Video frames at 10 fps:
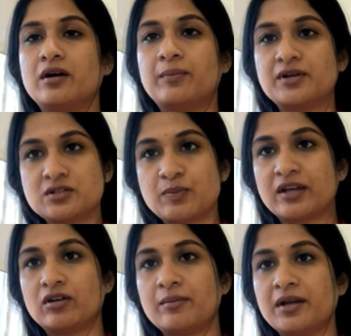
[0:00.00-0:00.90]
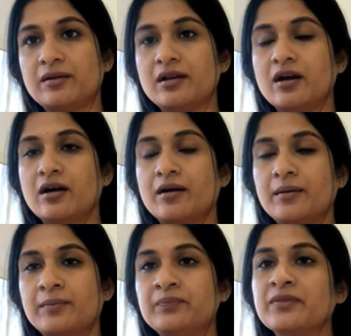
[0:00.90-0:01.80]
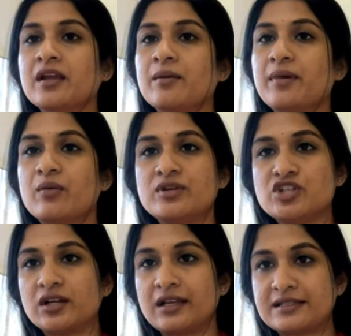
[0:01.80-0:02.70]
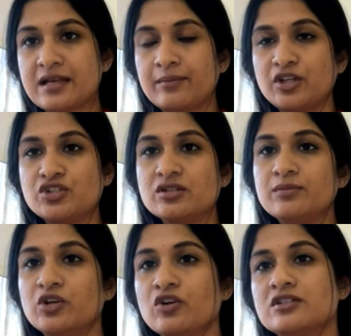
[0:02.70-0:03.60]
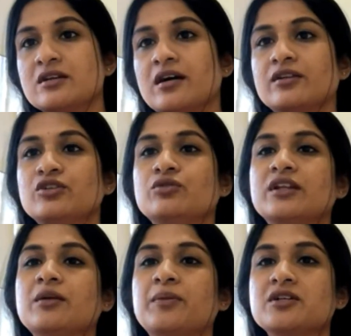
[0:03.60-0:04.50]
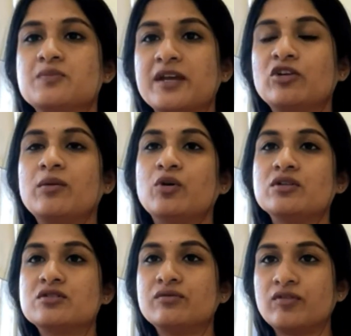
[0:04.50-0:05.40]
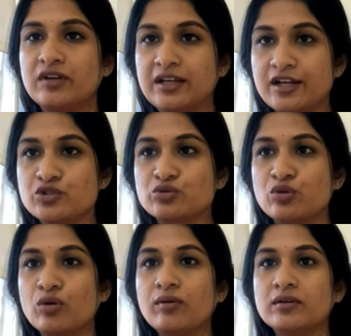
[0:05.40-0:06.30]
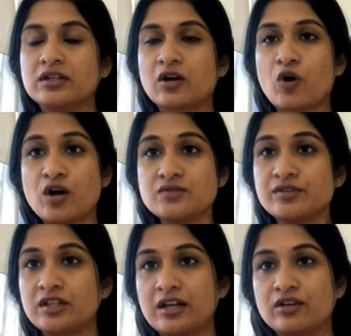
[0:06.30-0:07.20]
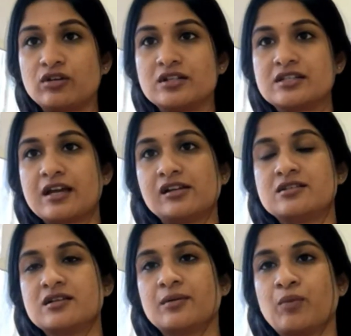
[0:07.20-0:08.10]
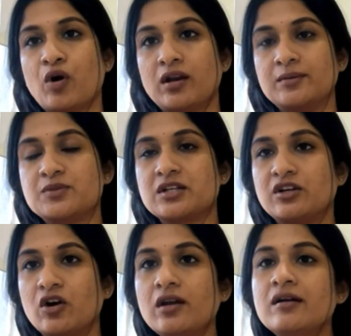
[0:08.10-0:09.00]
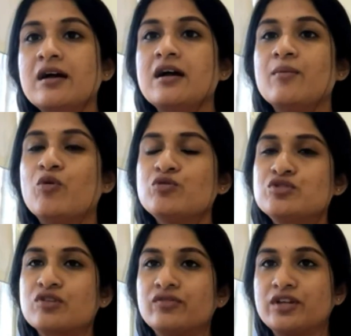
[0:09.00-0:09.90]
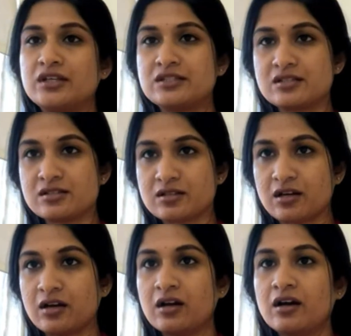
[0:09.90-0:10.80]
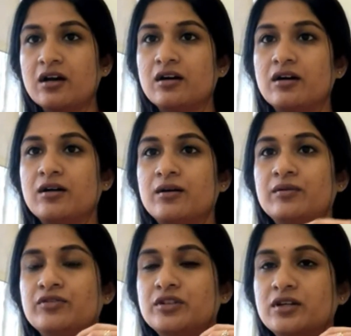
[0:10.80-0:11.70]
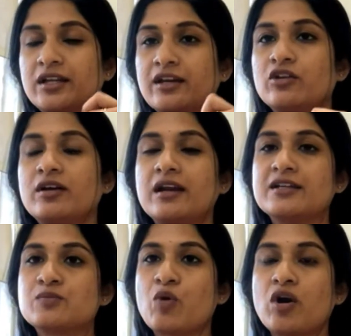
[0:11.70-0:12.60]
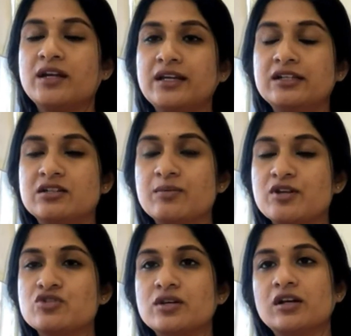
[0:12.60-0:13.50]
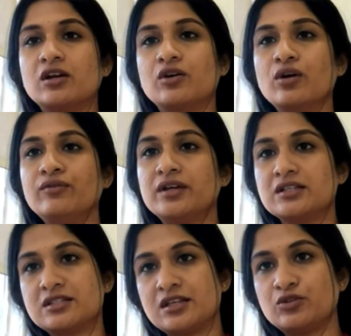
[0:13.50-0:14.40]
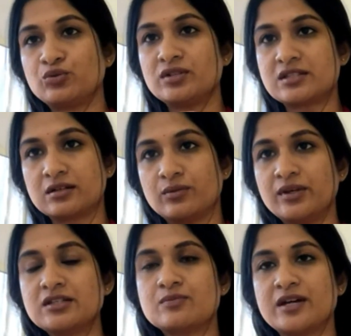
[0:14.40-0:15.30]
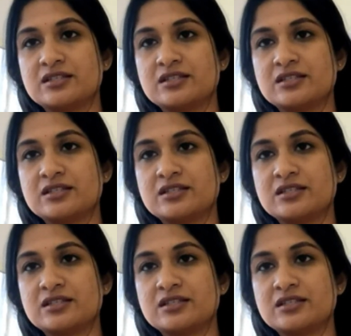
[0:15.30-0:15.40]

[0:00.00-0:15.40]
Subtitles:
per speculum and per vaginal examination, because during the per speculum also we will get to know the cause for the irregular cycles like polyps and all. most of the reasons for the irregular, like spotting, intermenstrual and all, we can see through the cervix by